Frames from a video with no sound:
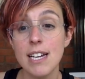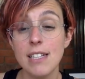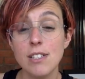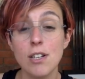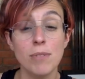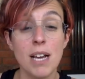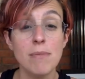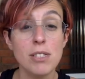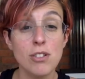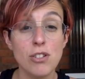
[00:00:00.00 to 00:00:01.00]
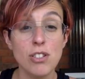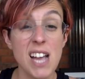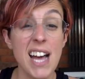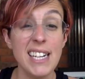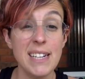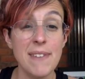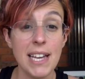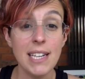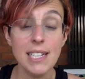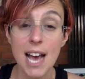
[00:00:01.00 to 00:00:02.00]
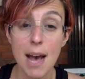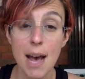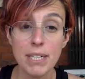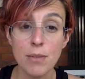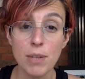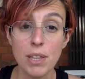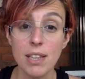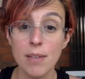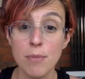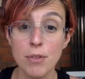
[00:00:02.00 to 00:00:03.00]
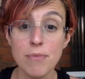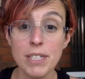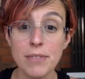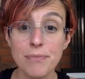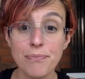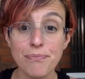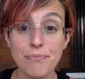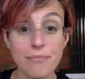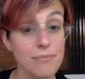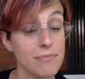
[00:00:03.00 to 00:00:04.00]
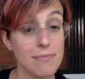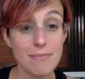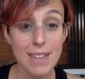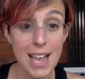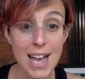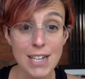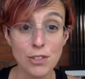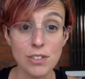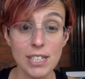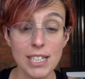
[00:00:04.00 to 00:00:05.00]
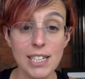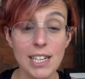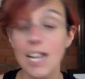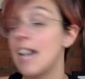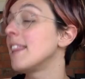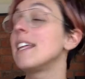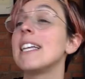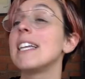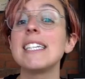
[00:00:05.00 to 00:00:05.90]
sometimes it's just a debate happening within the movement. Actually, I think that's